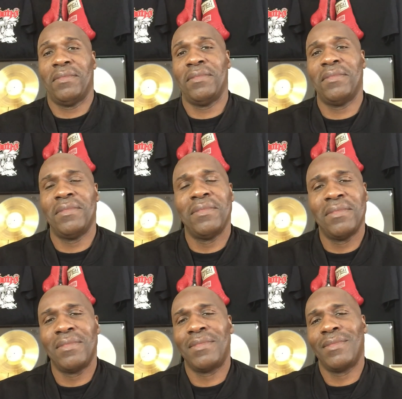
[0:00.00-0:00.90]

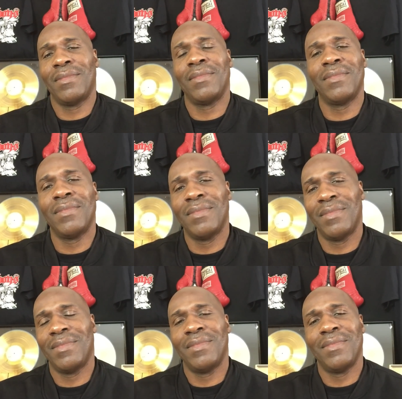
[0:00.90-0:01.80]

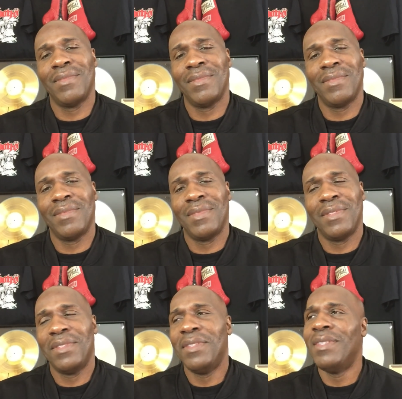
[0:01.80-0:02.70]
No one is speaking in this clip.